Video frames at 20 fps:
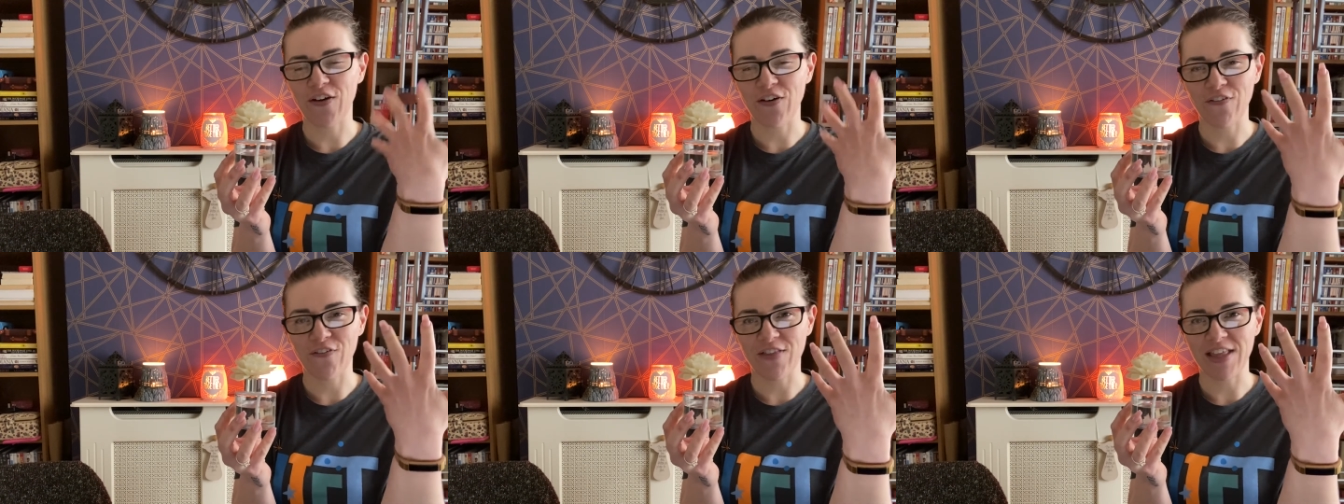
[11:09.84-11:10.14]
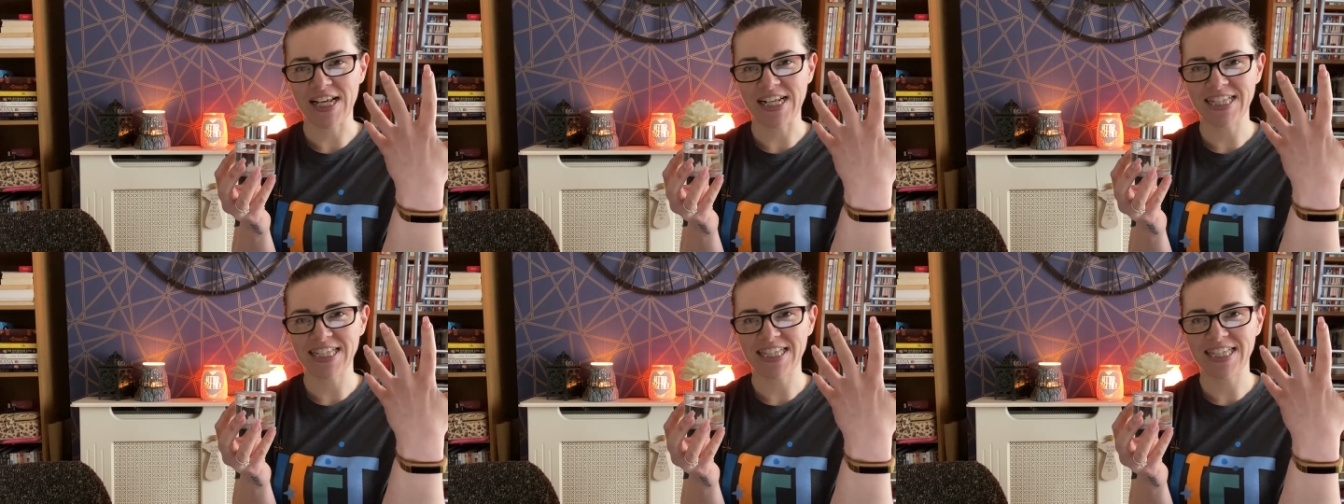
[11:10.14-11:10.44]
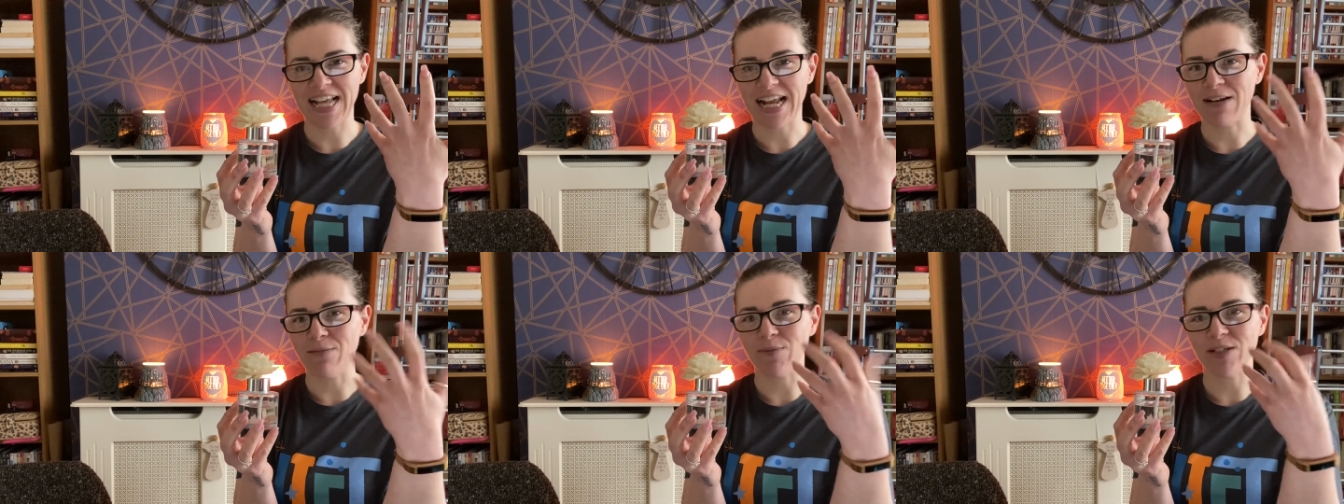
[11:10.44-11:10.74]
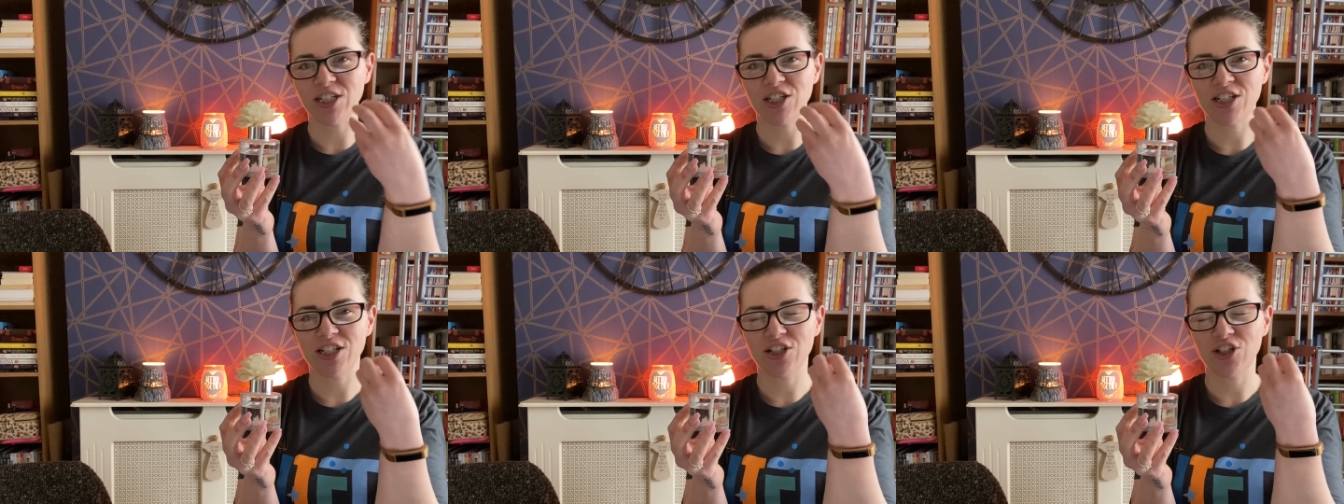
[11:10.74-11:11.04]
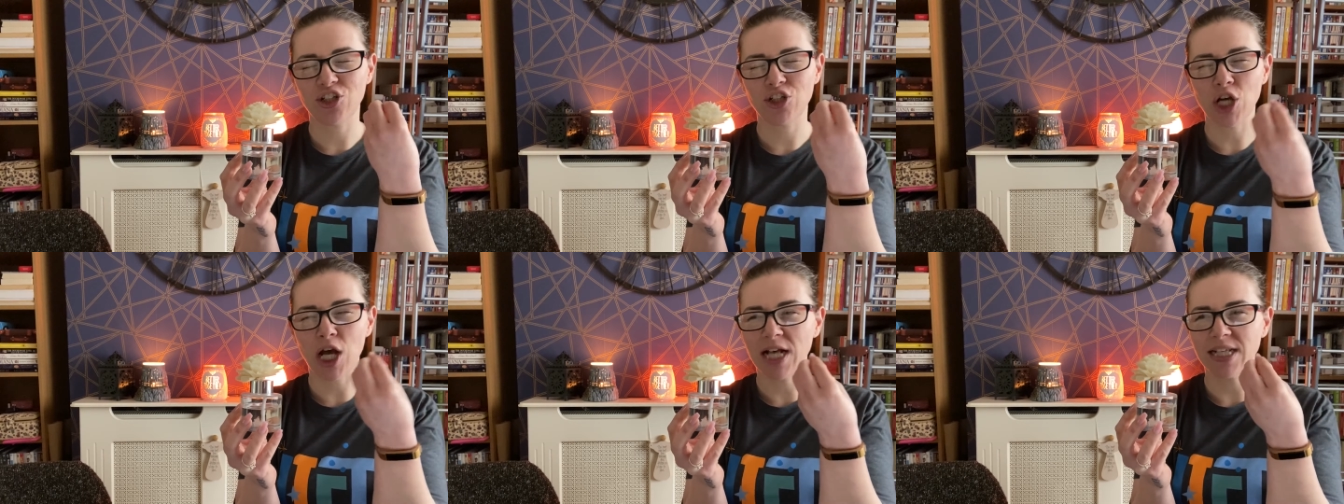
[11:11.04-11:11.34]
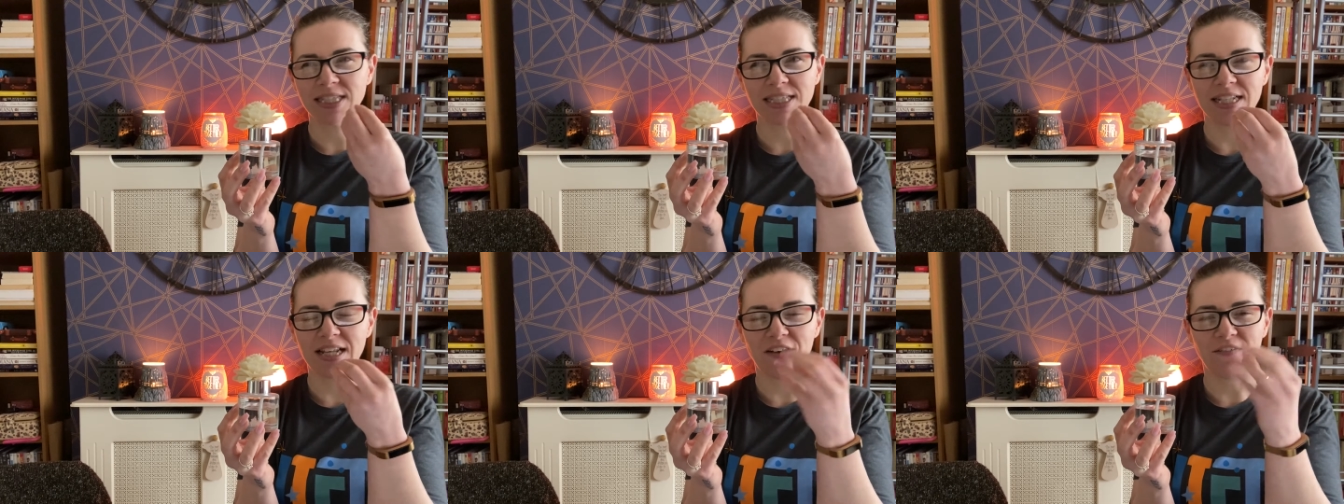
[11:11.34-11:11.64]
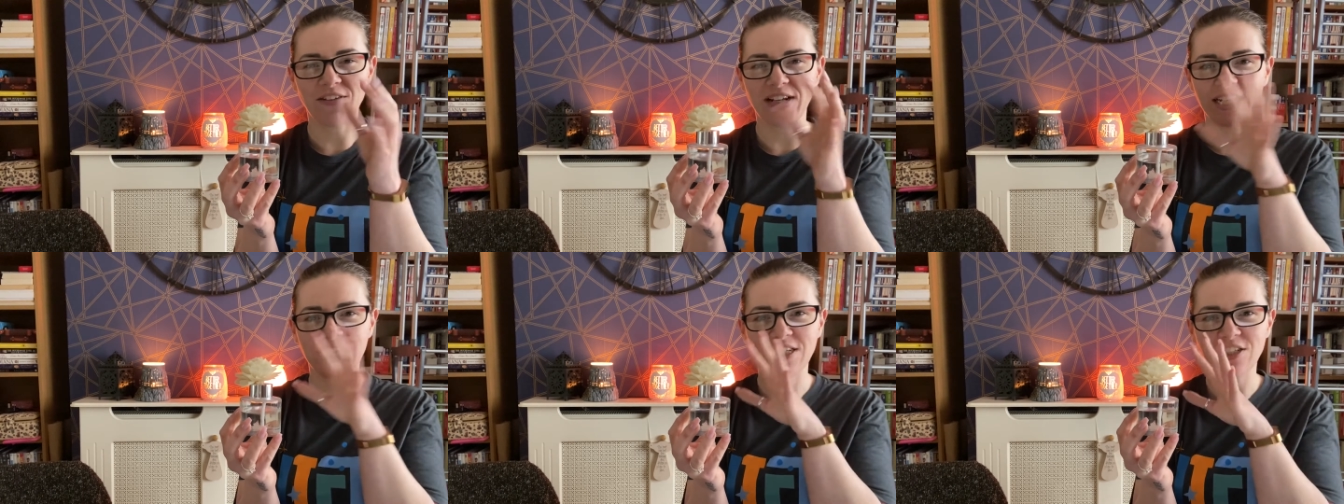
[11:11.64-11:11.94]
of this scent, which is just lovely.